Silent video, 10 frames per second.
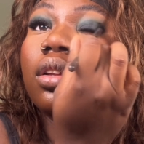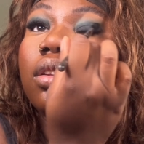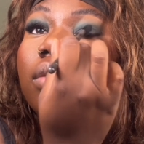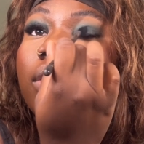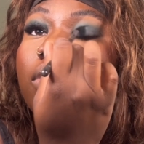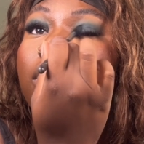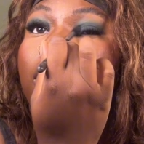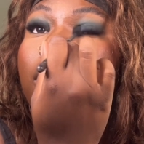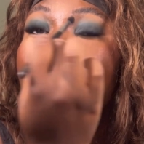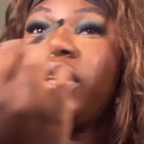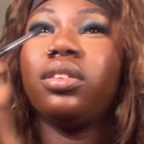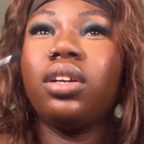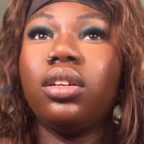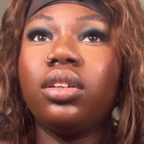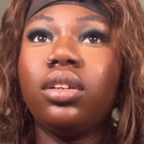to be able to see the base
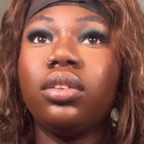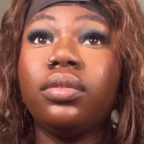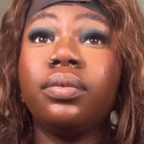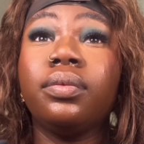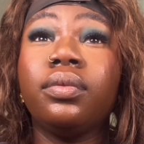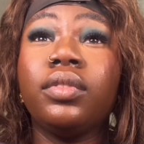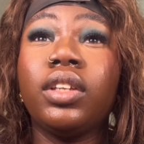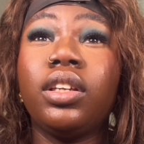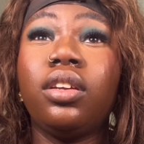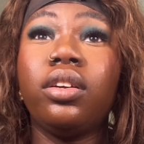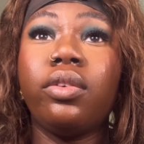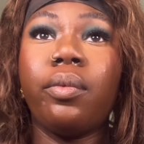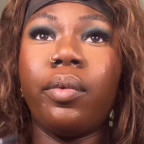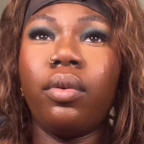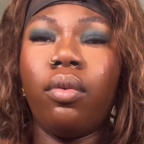color, you know.
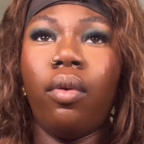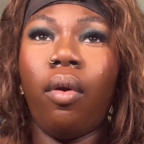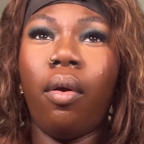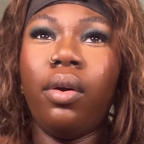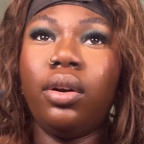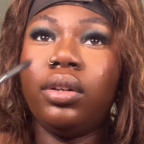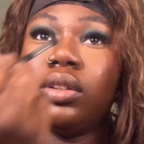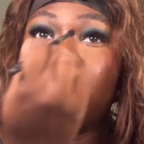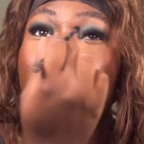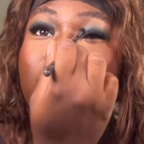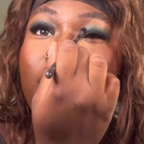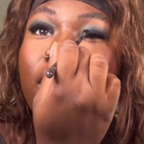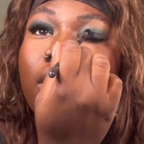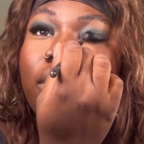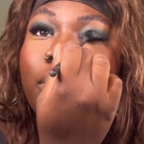It's kind of
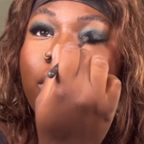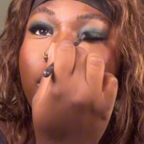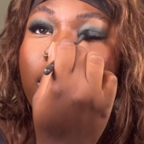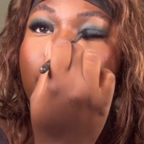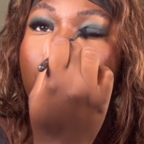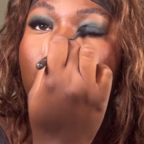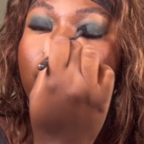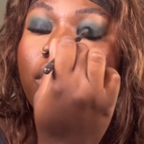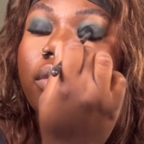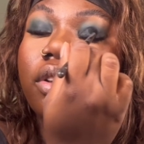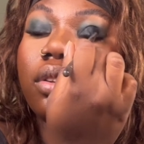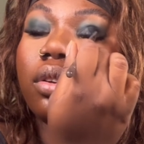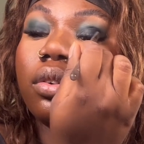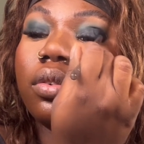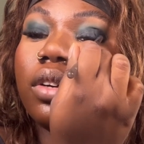like building a map for
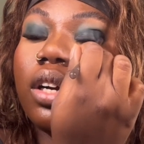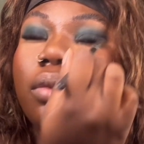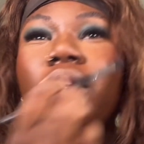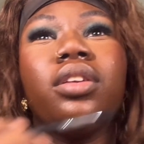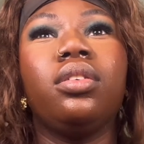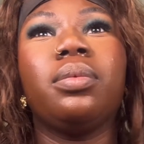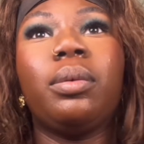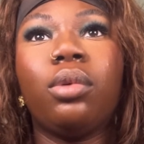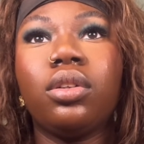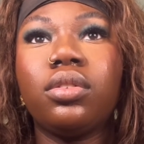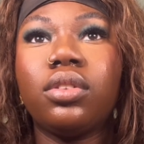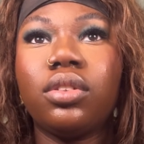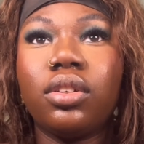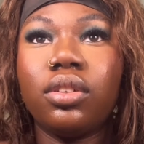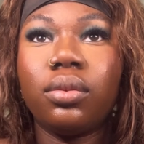myself, kind of what I do with my bronzer
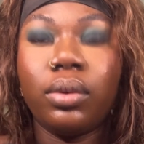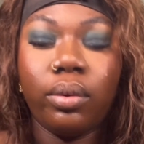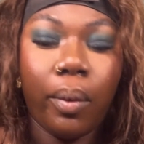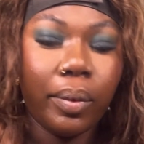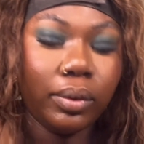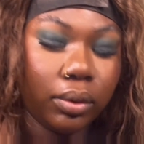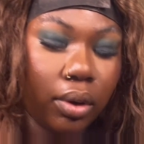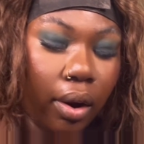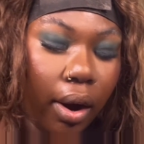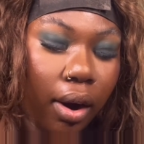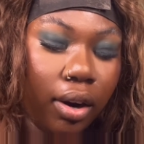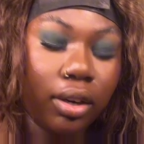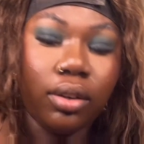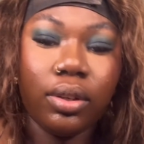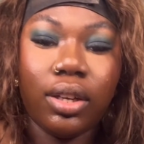as well.
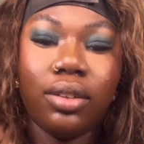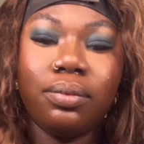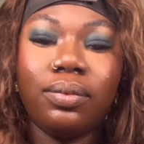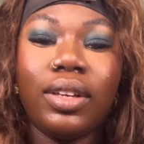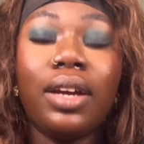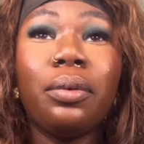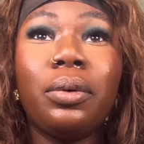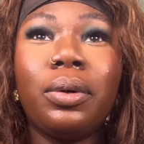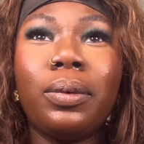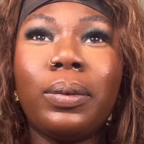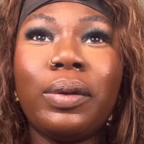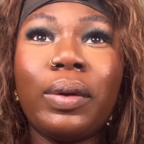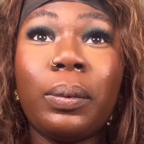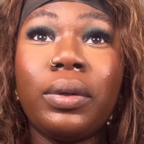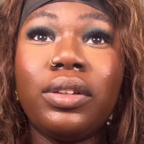Okay, I don't know if I
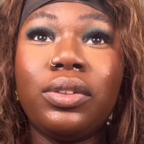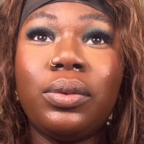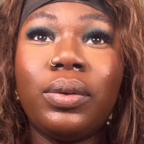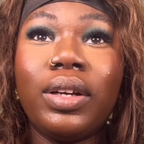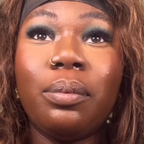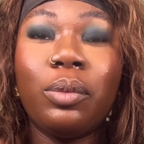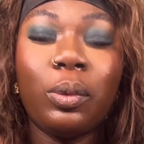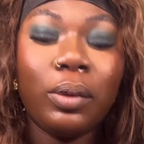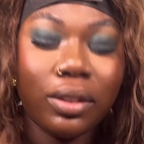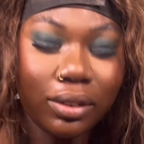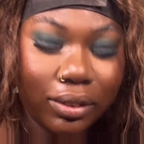want to do a moment